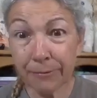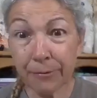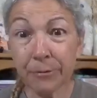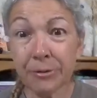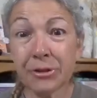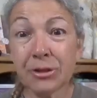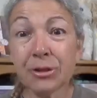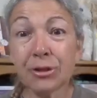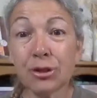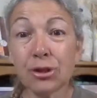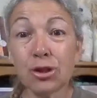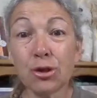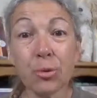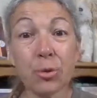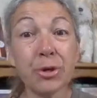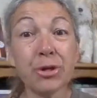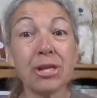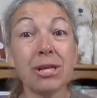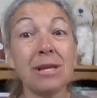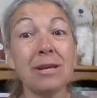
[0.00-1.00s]
instance,
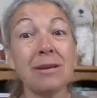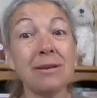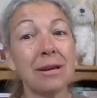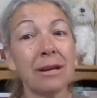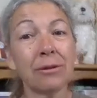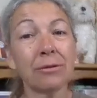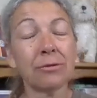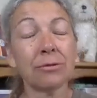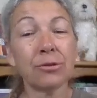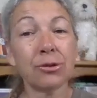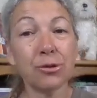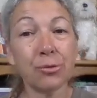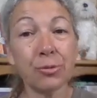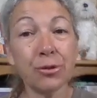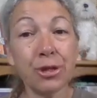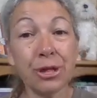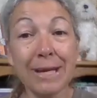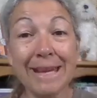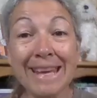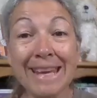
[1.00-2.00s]
Georgie, our little
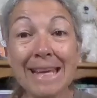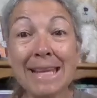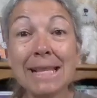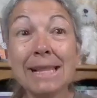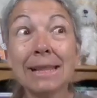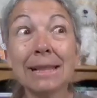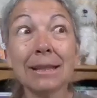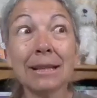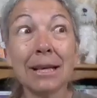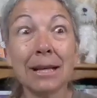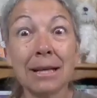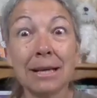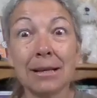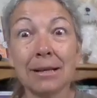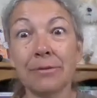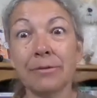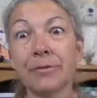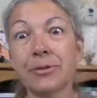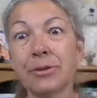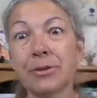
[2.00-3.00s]
Georgie, he
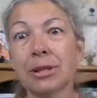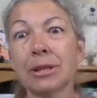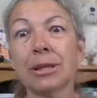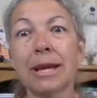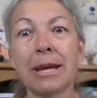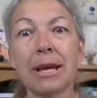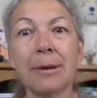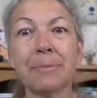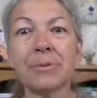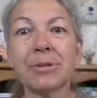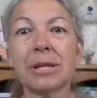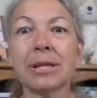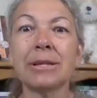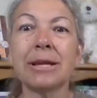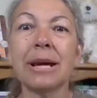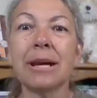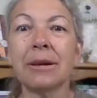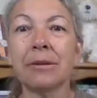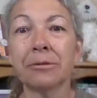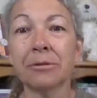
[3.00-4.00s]
loves to lay upside
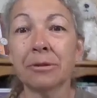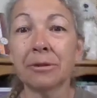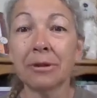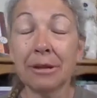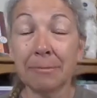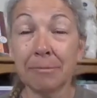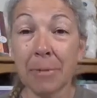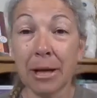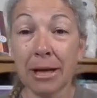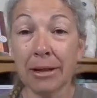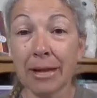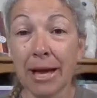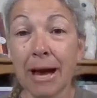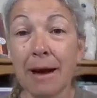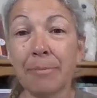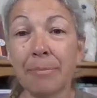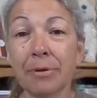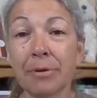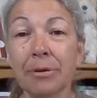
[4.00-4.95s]
down in my lap.